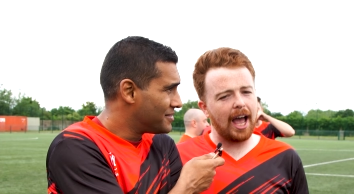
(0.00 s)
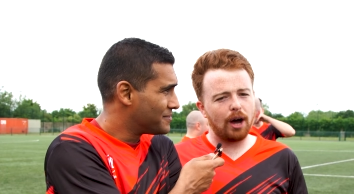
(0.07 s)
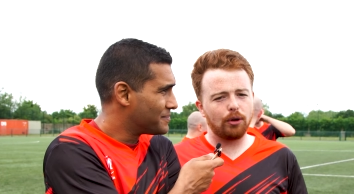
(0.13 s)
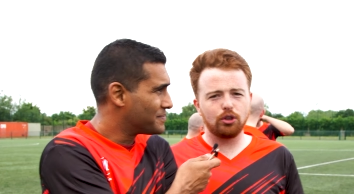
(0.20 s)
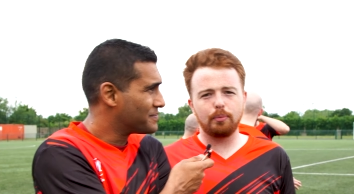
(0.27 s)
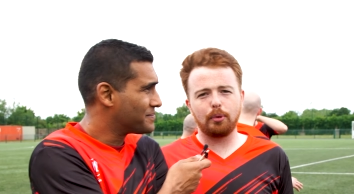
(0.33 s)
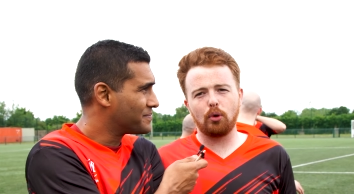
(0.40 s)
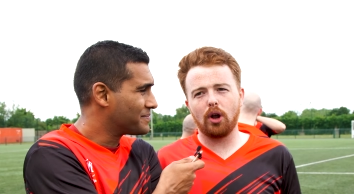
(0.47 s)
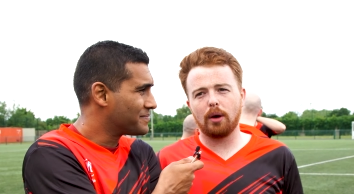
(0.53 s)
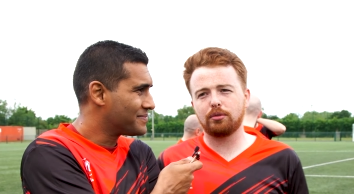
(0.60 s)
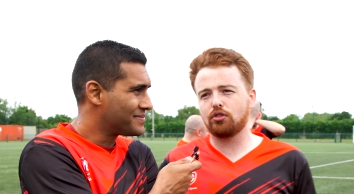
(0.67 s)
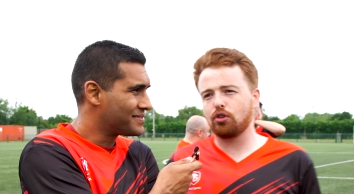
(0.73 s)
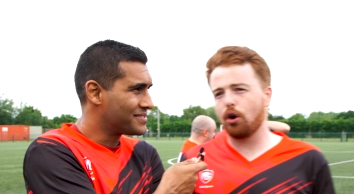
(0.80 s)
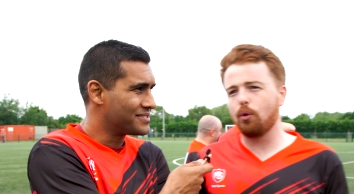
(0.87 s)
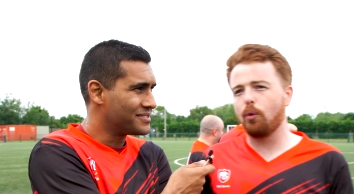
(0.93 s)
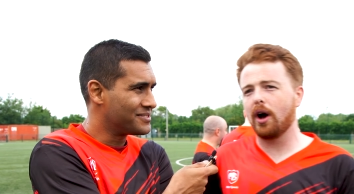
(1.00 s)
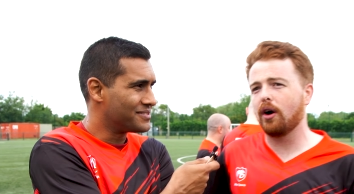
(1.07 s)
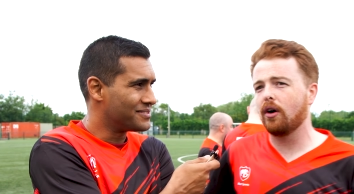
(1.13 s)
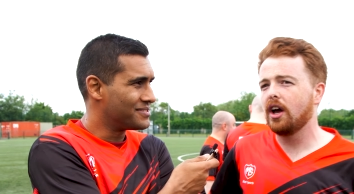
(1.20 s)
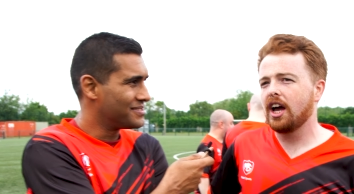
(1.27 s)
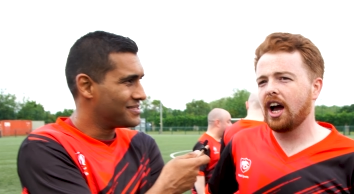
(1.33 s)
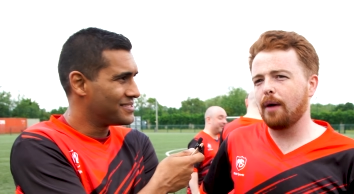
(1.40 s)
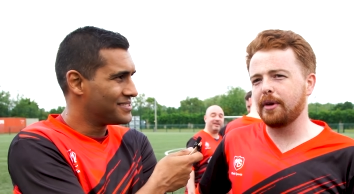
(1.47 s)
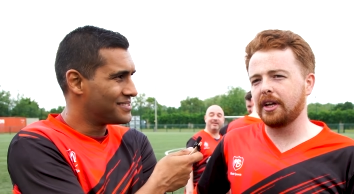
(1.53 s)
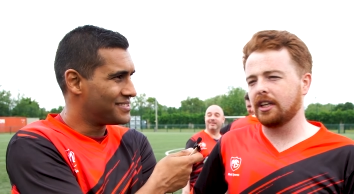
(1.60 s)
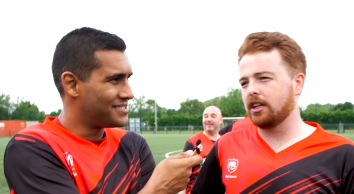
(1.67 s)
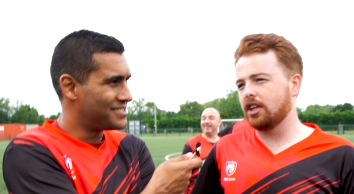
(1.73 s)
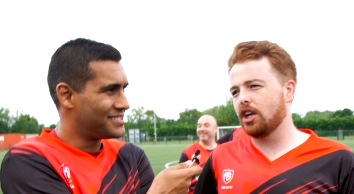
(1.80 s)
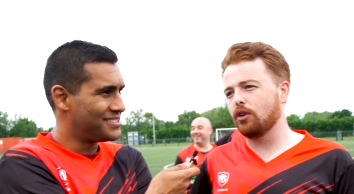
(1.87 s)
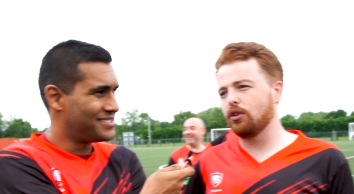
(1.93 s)
Speaker 1: held the ball up so well. I mean,
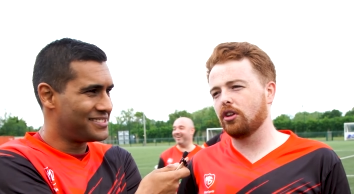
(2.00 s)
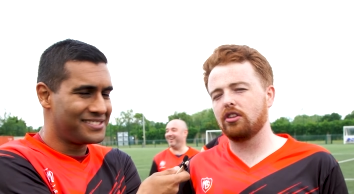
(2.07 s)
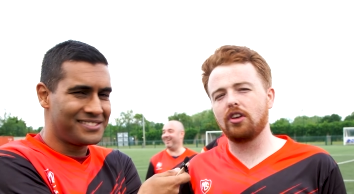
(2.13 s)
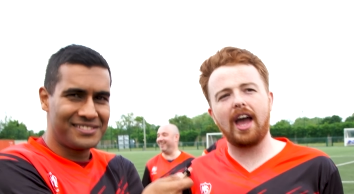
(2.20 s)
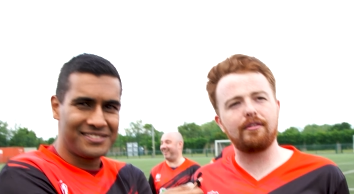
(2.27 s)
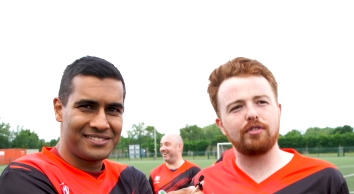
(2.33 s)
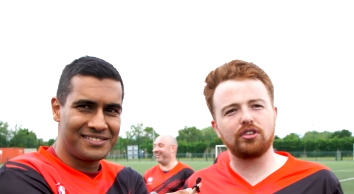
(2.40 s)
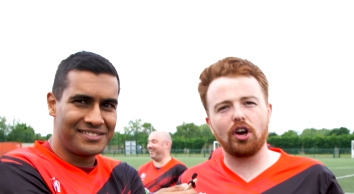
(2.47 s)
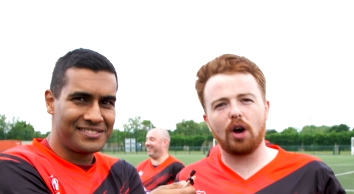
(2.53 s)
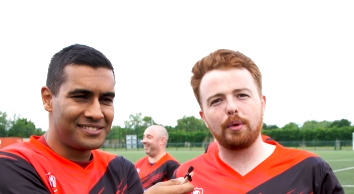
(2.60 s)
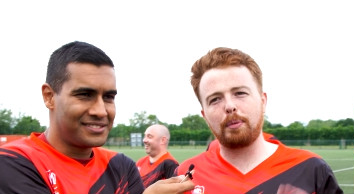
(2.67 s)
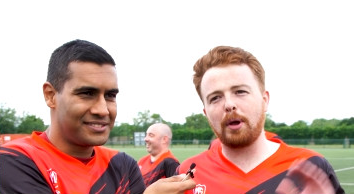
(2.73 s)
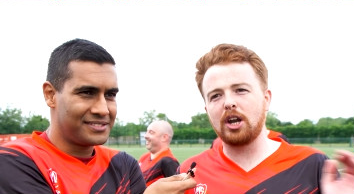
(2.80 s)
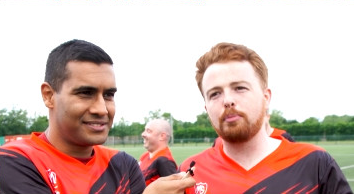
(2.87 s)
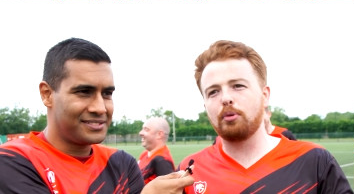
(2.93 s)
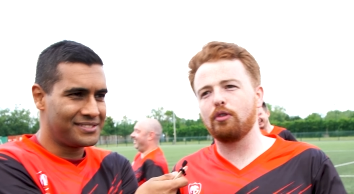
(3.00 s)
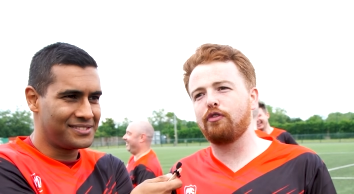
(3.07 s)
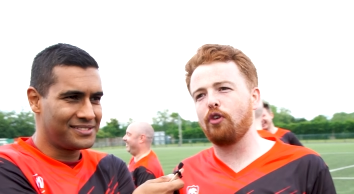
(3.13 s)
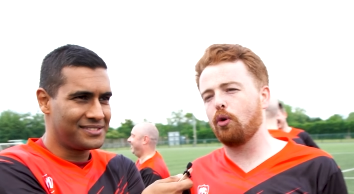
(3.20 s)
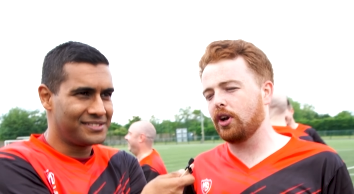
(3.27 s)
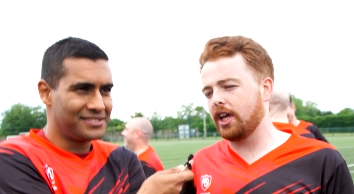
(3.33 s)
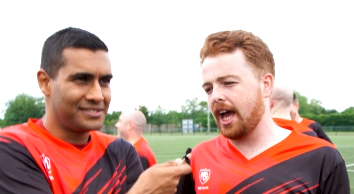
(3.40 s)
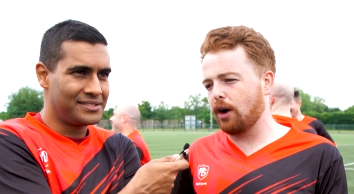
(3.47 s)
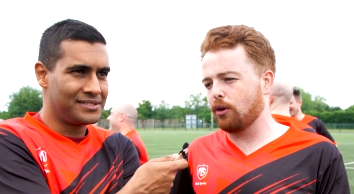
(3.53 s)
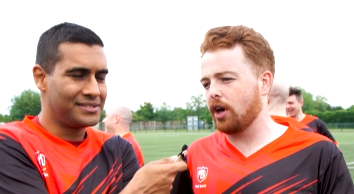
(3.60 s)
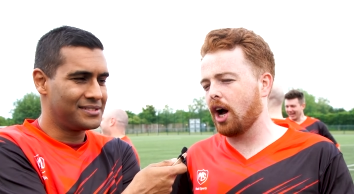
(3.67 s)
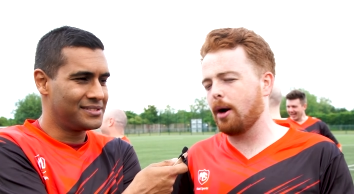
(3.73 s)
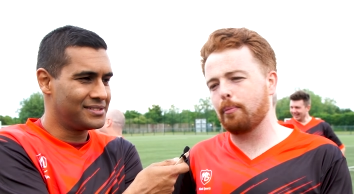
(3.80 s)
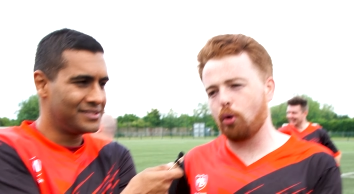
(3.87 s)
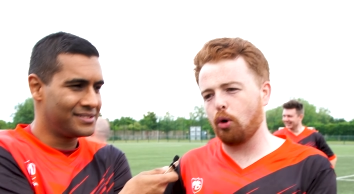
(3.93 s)
you know, every time we played a ball forward, he held it
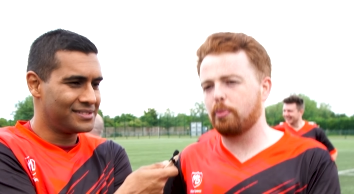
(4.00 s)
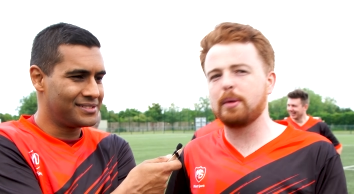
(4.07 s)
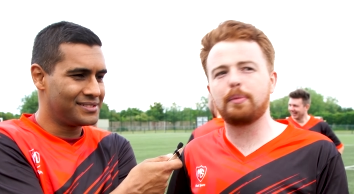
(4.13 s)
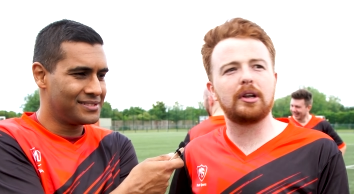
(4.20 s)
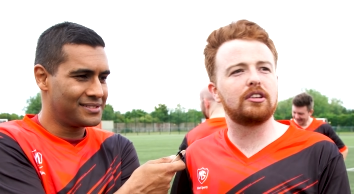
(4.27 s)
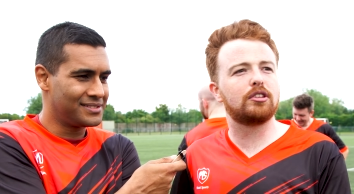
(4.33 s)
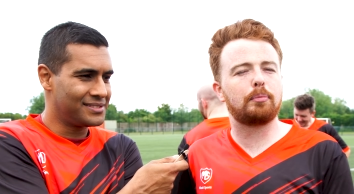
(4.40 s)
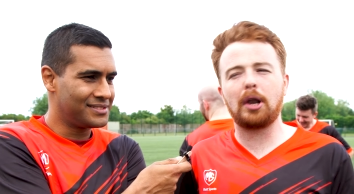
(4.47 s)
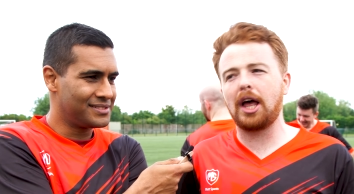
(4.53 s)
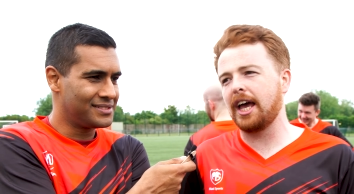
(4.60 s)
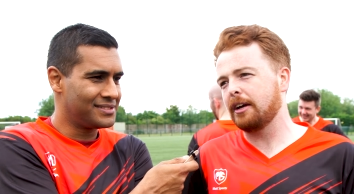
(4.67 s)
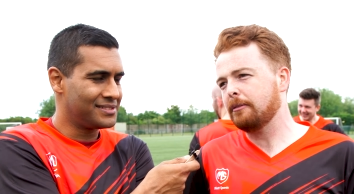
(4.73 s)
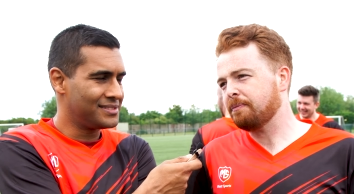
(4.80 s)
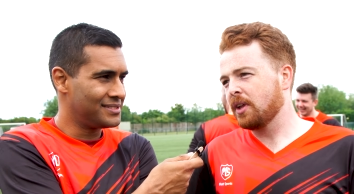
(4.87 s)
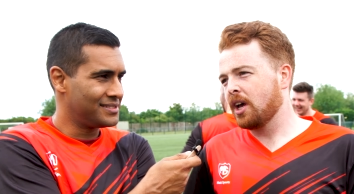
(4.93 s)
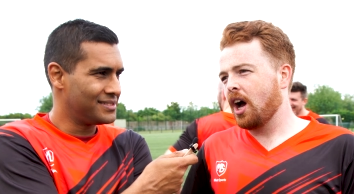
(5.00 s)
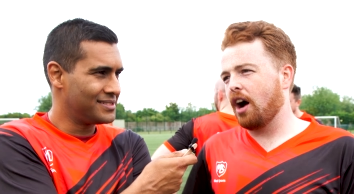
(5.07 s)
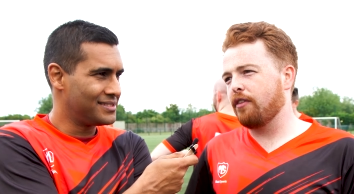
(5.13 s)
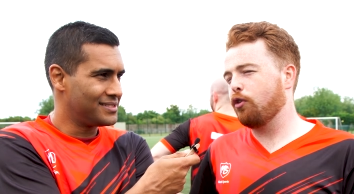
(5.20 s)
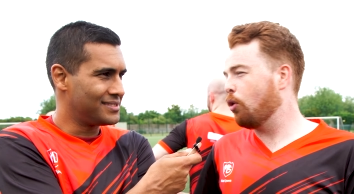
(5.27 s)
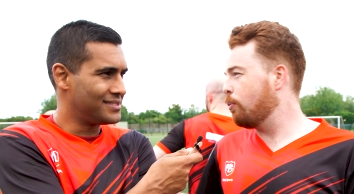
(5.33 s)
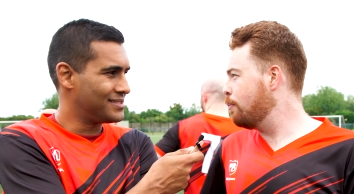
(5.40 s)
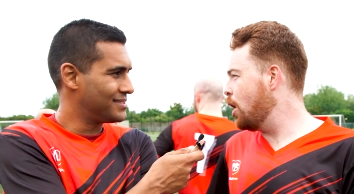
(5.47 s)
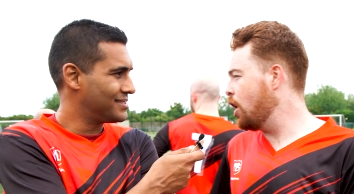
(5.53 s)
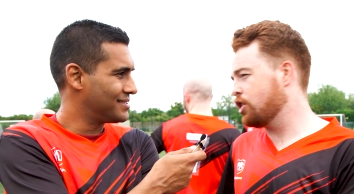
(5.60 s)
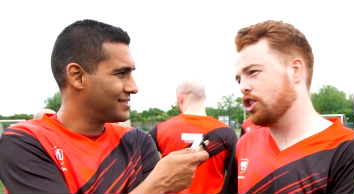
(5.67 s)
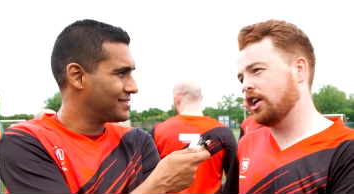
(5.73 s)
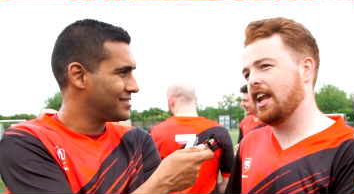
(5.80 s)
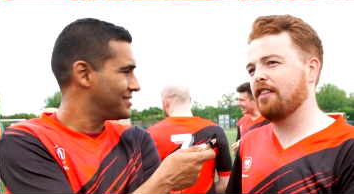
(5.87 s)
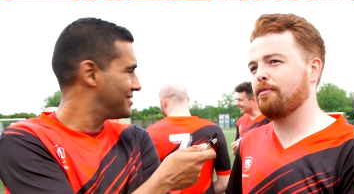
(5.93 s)
up, brought people into play. I thought Merch
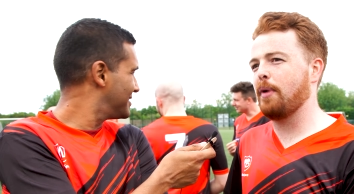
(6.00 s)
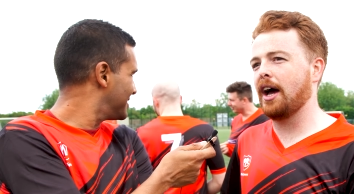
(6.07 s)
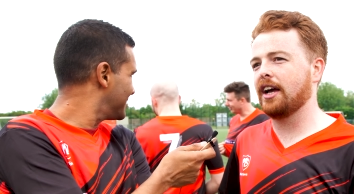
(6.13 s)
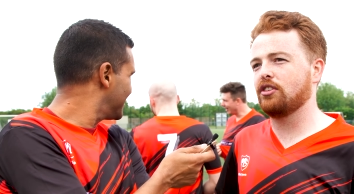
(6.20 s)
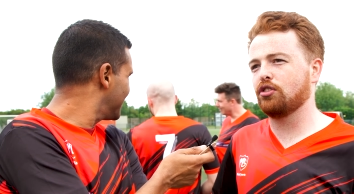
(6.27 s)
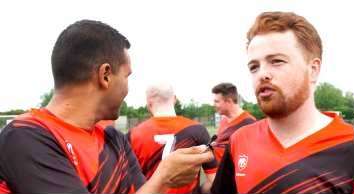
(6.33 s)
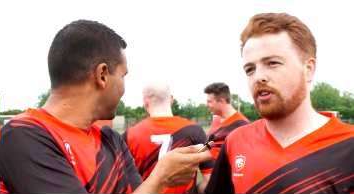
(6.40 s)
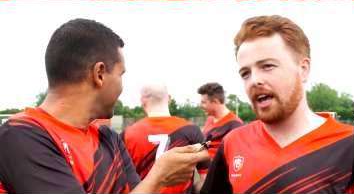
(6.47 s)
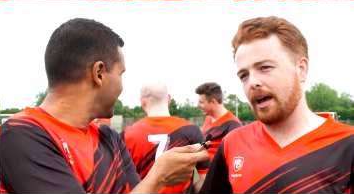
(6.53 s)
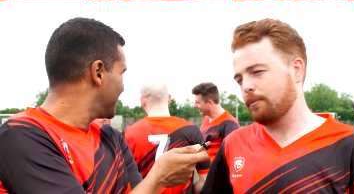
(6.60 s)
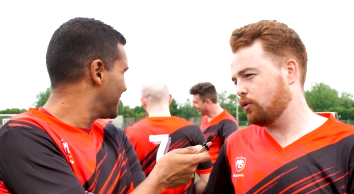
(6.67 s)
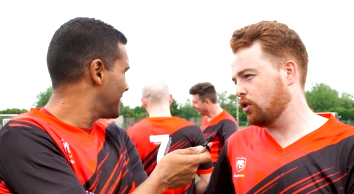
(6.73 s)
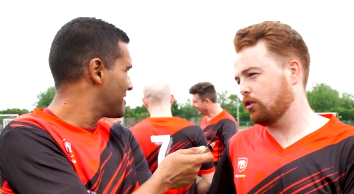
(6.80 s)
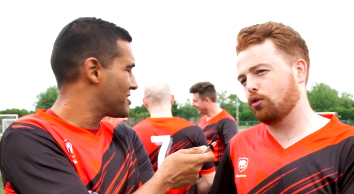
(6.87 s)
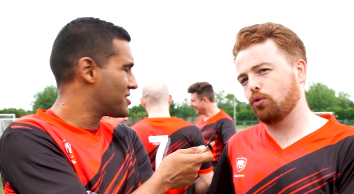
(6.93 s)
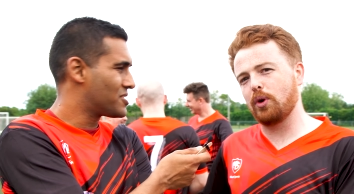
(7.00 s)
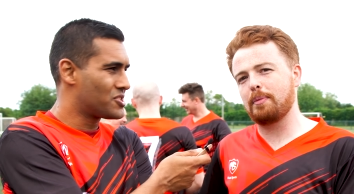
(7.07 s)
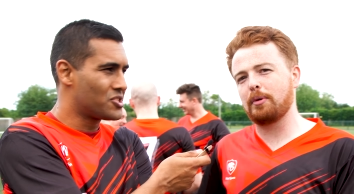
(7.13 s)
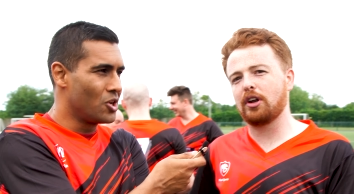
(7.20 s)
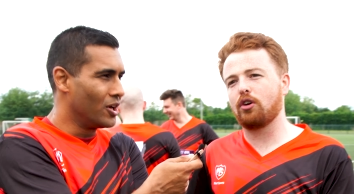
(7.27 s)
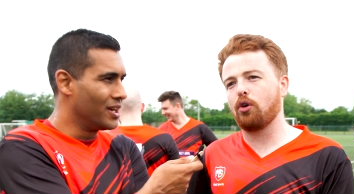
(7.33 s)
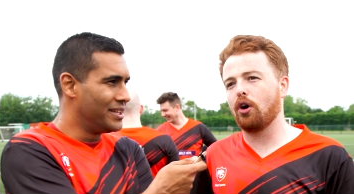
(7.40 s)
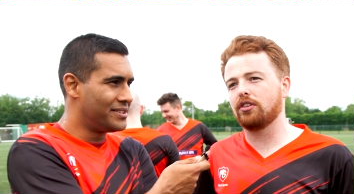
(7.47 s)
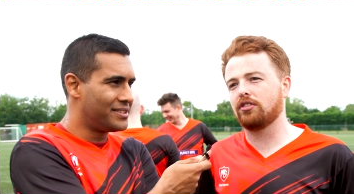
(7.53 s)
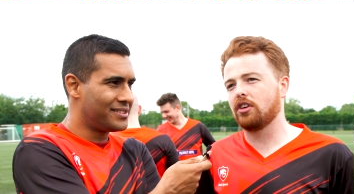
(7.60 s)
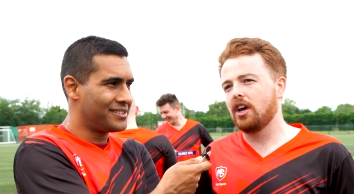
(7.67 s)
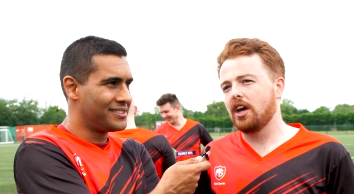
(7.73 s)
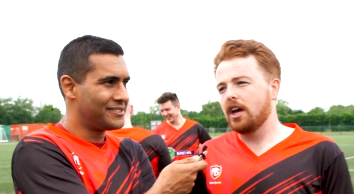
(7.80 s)
at left back just kept sweeping Solid. across.